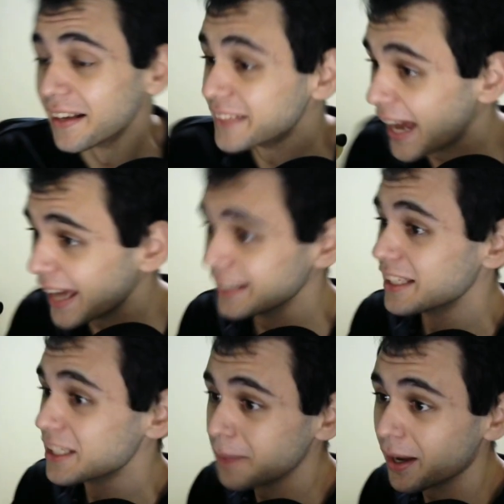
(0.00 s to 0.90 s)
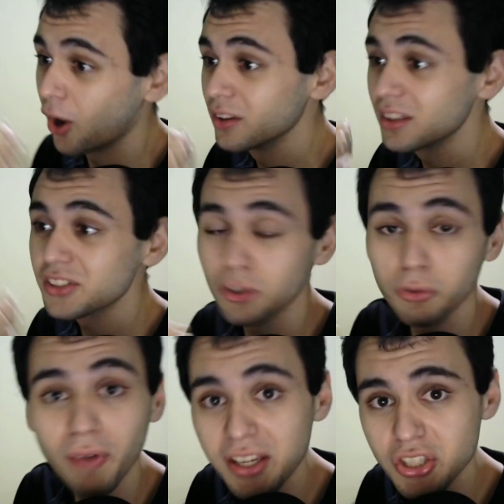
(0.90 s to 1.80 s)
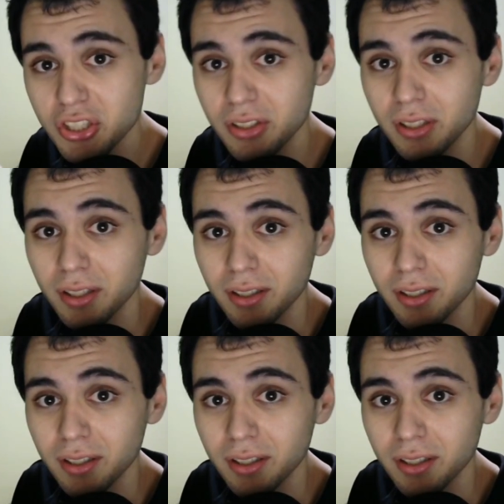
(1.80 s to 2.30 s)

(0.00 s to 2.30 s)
that is my only salvation.